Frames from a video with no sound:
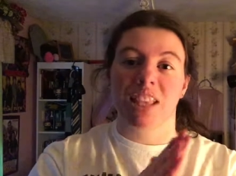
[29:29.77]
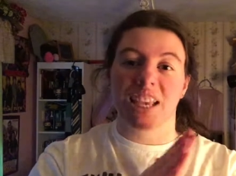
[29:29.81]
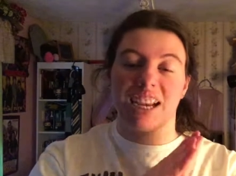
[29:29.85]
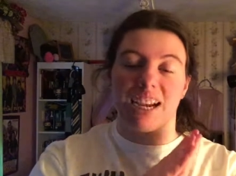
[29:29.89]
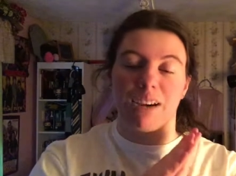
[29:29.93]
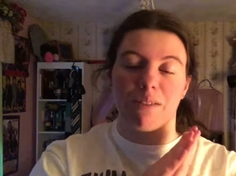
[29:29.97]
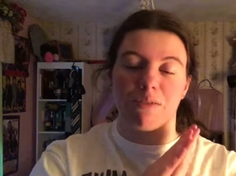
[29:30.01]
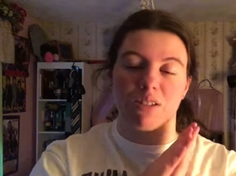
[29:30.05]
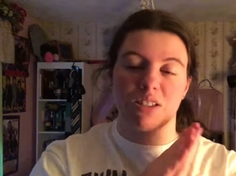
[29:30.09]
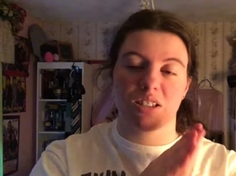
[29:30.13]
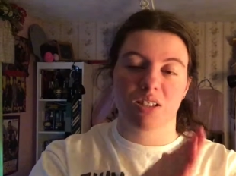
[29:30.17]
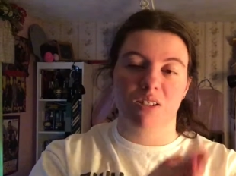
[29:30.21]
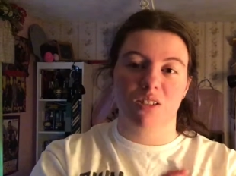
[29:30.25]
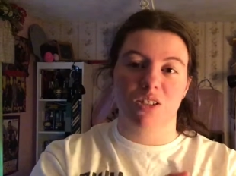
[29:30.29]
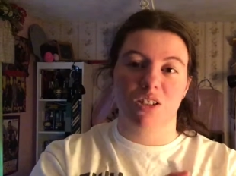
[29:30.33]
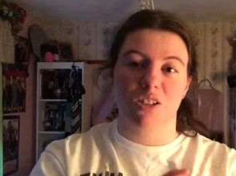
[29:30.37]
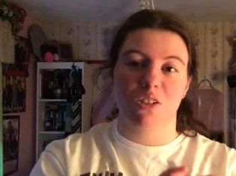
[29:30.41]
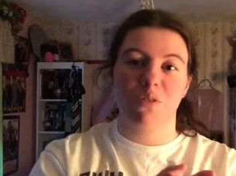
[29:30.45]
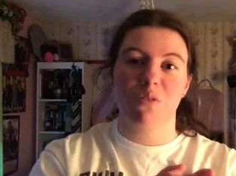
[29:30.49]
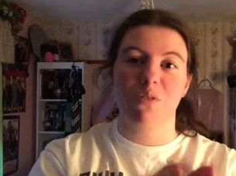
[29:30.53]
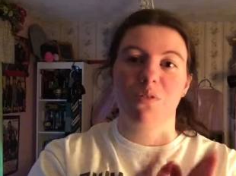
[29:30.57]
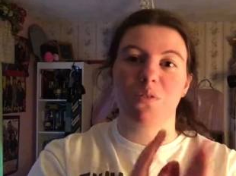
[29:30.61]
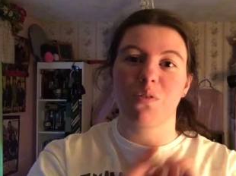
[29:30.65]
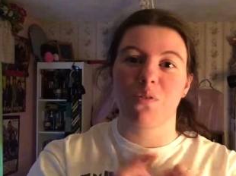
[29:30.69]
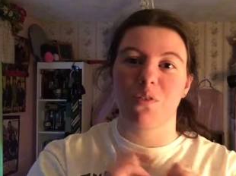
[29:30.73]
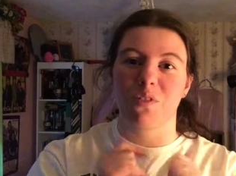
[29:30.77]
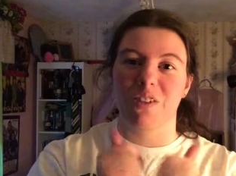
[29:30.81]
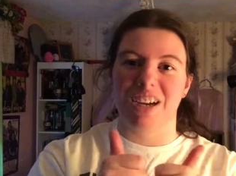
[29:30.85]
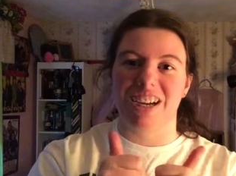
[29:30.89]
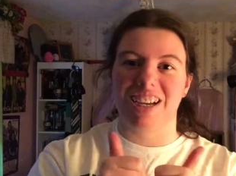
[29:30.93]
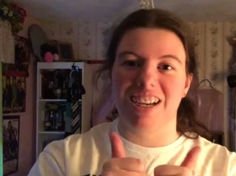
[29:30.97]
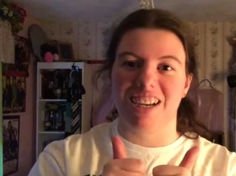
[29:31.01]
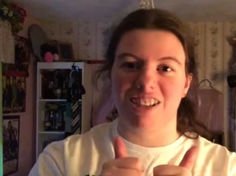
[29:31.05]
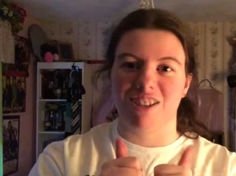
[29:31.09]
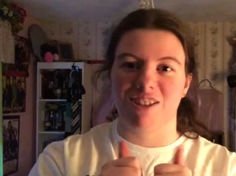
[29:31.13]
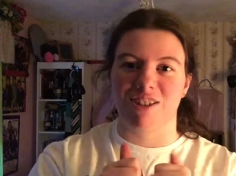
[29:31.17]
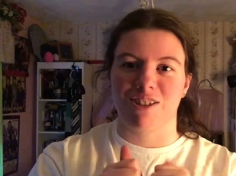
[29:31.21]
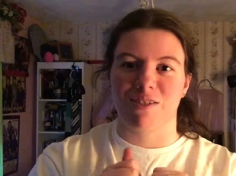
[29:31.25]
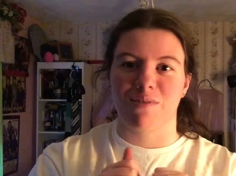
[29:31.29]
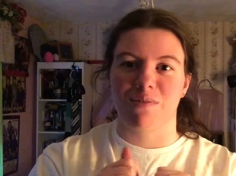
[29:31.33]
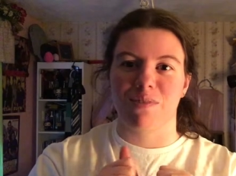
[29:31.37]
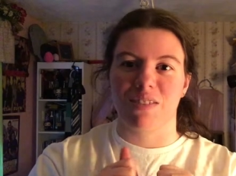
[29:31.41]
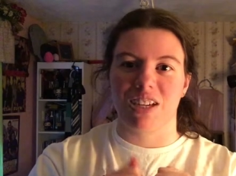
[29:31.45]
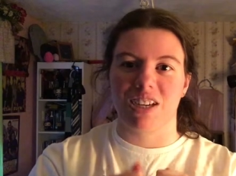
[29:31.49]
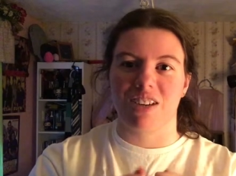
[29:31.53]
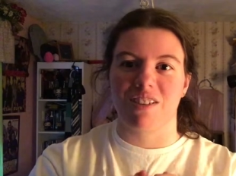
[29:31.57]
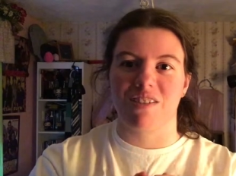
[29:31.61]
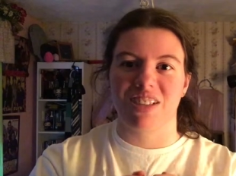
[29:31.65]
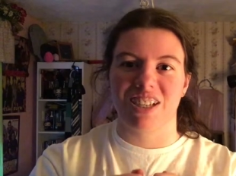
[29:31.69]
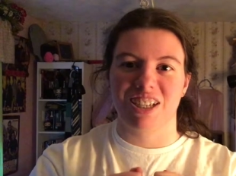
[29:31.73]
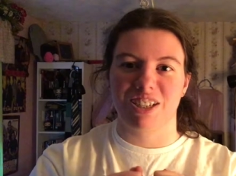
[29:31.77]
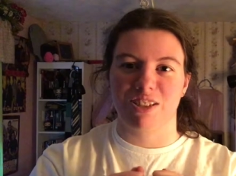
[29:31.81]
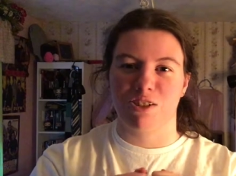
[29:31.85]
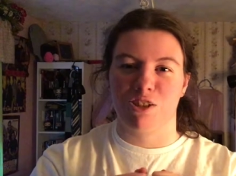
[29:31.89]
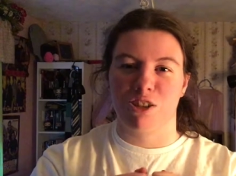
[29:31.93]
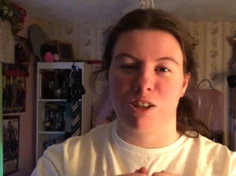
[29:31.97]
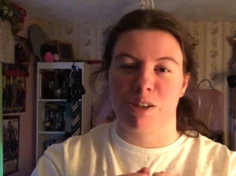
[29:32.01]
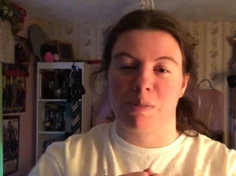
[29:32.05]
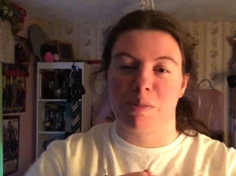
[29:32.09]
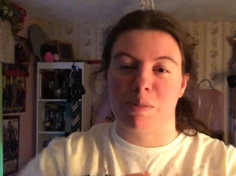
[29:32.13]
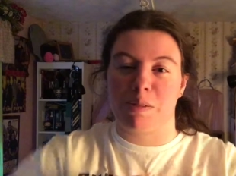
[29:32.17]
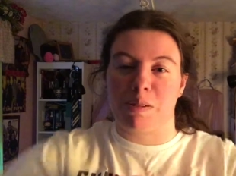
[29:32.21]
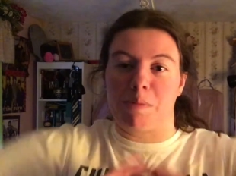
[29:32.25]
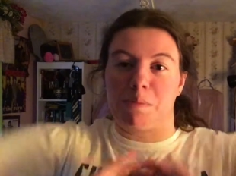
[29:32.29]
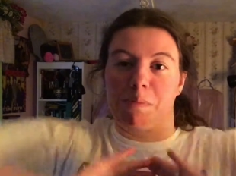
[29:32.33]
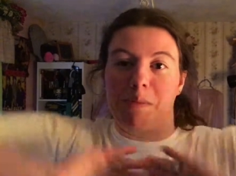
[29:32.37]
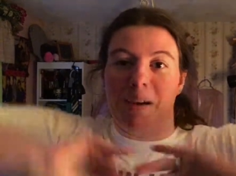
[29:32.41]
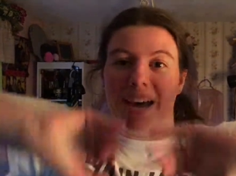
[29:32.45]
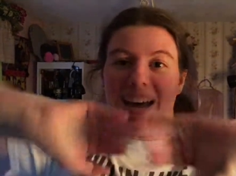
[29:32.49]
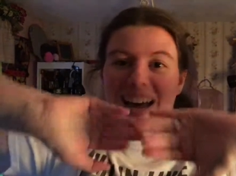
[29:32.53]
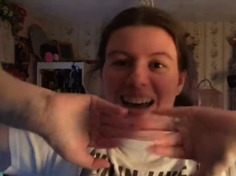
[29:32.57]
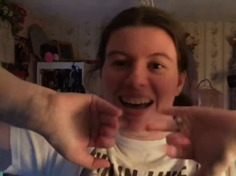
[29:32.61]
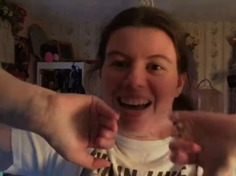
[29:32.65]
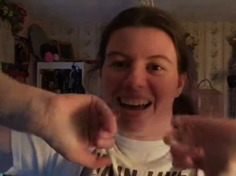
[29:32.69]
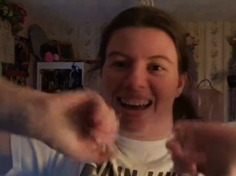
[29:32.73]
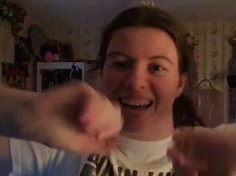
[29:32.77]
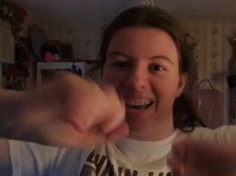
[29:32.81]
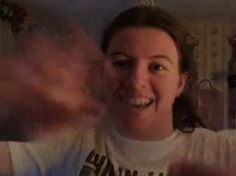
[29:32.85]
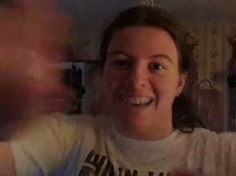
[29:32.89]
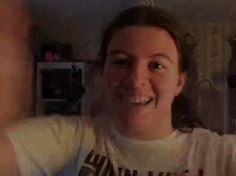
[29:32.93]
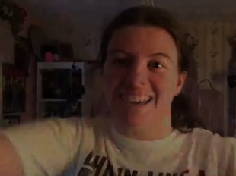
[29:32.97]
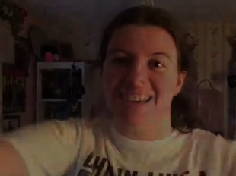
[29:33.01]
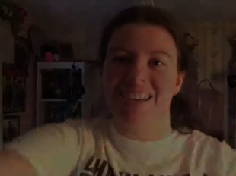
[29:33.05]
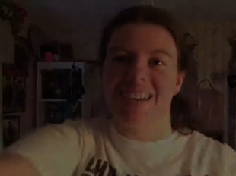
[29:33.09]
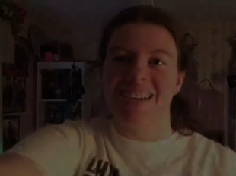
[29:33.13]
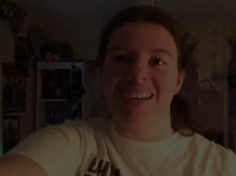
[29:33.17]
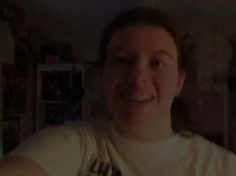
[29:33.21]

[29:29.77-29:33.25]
and I will see you soon for another video. Thanks for watching me. Bye!